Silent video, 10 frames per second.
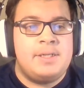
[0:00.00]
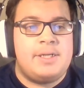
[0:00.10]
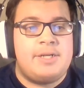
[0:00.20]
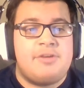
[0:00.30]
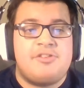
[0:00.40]

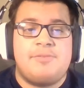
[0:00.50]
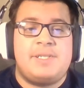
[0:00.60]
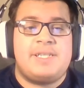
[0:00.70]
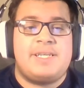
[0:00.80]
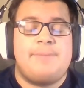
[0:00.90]
It also
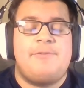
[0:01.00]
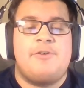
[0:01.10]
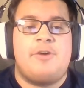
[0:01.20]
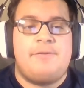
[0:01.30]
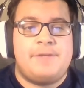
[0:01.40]
made the game
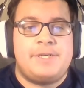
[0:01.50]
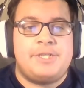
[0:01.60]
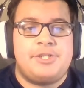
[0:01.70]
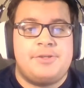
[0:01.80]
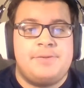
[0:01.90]
feel
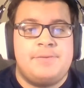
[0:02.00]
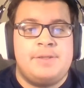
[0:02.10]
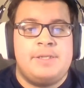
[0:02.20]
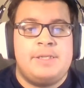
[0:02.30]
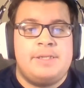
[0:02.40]
unfinished.
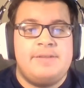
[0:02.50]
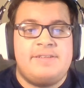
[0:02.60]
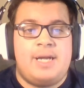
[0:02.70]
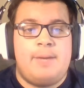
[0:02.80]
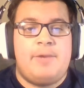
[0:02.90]

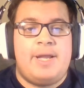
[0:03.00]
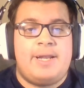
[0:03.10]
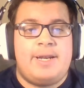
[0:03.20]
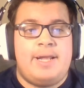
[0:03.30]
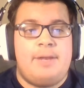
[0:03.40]
This time we
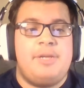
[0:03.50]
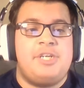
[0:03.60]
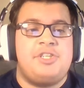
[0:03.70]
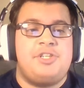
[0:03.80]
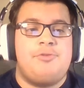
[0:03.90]
added
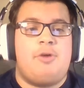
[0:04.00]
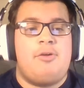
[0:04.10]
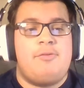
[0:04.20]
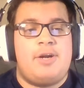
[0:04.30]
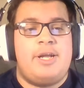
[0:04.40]
animations to
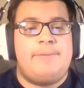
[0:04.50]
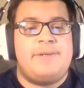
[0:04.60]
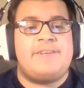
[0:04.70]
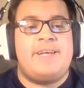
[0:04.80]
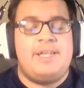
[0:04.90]
all of our
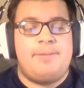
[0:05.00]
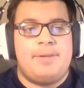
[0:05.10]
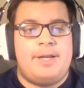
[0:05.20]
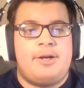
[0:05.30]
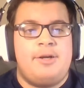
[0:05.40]
enemies and the
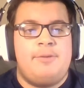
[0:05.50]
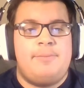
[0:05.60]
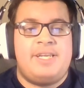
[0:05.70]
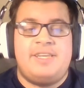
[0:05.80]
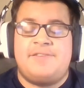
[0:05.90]
player,
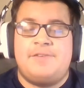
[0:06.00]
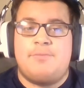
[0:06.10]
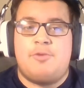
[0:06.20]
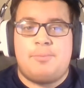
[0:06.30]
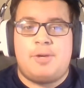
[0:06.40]
making us feel
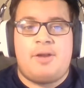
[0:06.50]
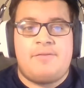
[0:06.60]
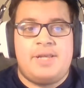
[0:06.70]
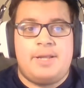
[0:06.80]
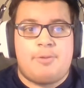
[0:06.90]
more proud
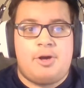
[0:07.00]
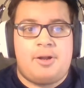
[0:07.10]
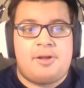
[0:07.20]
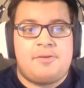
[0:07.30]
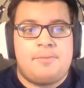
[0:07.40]
of the end
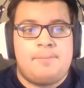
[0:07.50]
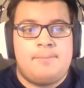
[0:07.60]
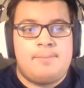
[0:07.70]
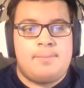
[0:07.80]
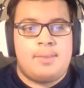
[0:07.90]
product.
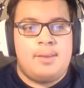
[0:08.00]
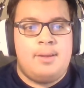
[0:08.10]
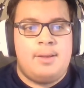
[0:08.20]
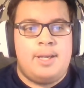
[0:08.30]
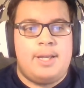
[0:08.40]

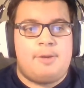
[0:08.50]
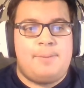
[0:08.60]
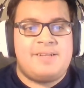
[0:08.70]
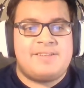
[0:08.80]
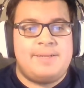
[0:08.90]
In our
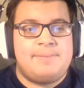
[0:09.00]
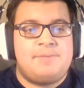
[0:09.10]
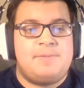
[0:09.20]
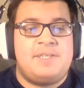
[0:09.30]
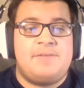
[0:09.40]
past games,
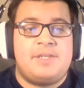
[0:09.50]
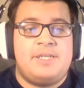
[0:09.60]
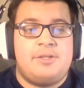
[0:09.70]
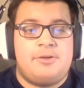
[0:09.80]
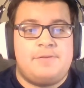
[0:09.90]

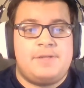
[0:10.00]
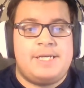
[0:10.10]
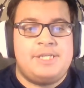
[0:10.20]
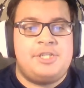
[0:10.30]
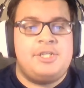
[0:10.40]
specifically in Dolphin
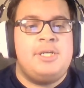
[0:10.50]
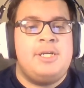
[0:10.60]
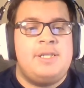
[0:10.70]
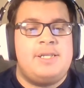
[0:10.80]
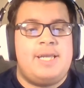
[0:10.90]
Dash,
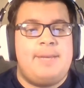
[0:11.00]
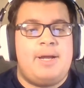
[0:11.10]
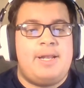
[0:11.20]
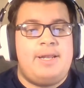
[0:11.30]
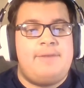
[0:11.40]
the game
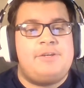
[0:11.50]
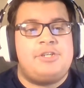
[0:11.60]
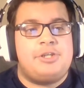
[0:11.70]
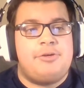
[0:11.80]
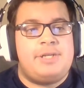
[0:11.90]
had
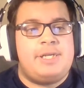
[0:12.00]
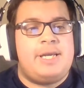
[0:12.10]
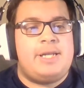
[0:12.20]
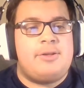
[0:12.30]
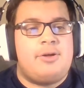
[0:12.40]
inefficient coding
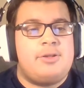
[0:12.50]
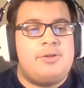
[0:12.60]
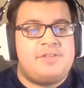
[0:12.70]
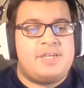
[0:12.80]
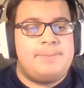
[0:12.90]
and long
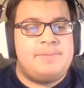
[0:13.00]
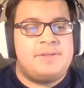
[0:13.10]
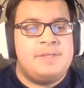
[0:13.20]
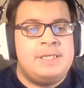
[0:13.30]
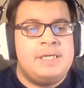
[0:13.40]
load
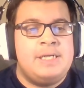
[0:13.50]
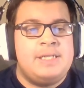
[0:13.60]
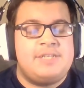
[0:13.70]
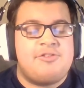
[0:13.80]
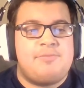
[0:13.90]
times.
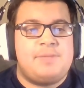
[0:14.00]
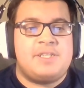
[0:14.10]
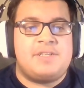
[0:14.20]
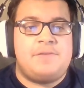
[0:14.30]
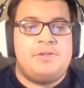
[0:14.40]
This was
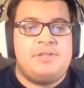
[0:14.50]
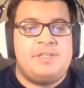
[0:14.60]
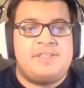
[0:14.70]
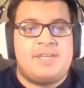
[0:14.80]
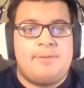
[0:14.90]
because of
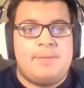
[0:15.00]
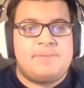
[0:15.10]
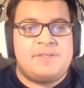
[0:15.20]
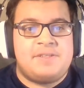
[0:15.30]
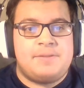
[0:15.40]
Unity's tile
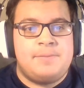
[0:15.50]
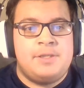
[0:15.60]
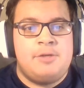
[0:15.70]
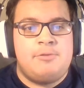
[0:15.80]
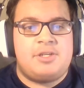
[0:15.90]
map system,
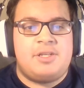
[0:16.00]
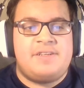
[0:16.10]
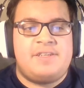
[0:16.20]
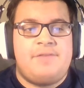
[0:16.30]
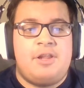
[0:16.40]
which
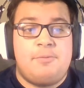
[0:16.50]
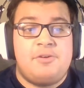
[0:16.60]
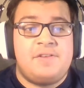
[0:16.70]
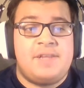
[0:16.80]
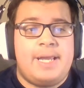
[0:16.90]
allows
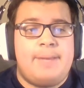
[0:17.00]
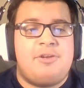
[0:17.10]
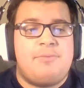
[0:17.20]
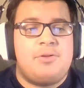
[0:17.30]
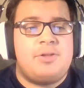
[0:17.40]
developers of the game
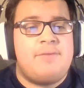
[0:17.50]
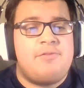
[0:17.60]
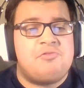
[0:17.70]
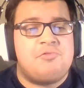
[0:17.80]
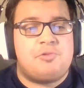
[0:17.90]
to build
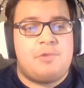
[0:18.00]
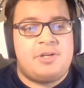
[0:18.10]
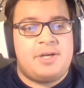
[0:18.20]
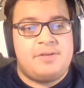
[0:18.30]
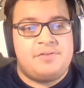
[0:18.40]
levels with
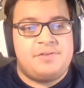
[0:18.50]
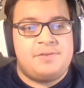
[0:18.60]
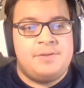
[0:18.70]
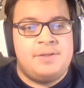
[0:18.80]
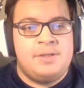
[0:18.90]
square
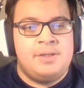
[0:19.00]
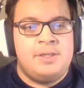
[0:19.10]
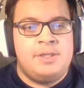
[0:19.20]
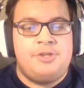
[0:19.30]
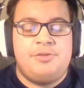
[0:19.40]
tiles.
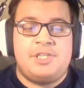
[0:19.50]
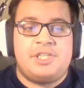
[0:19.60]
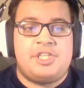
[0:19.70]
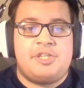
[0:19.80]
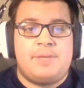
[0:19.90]
Due to
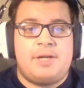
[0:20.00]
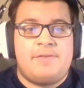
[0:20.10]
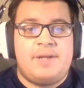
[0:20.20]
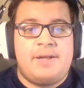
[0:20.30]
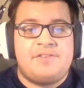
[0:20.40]
the sheer amount
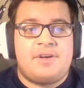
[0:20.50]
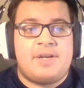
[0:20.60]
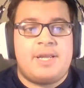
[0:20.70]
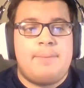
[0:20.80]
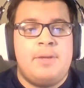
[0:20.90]
of tiles in
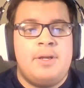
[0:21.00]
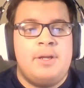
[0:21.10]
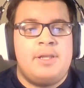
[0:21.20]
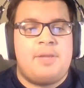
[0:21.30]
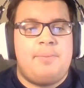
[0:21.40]
our game,
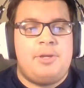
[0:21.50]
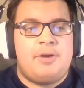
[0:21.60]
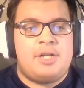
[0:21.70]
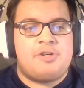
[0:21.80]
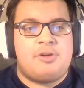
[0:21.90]
the
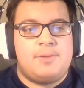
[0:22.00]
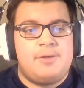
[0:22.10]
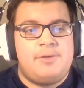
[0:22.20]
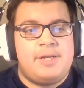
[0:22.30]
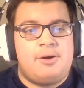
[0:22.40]
computer had trouble
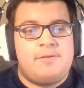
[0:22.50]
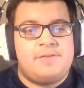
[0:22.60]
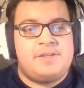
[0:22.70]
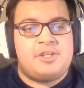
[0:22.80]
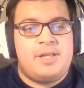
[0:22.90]
loading all
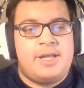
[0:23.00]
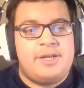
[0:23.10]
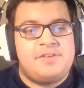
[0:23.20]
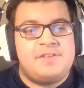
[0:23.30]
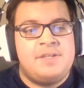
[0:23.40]
of these
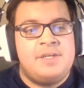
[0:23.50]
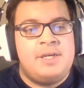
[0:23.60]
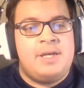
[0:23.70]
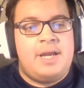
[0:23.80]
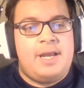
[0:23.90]
colliders,
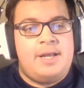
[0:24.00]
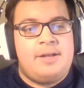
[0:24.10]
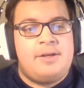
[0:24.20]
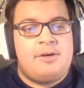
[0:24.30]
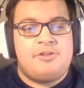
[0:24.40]

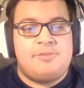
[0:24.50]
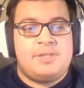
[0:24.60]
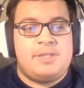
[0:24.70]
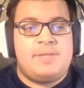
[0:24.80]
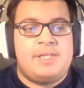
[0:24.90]
and
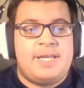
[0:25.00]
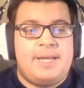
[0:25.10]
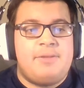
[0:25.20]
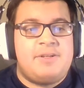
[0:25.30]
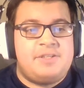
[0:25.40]
ultimately made the
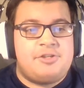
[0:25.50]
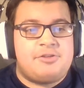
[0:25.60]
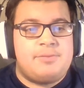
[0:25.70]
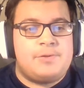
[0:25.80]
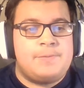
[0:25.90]
game less enjoyable.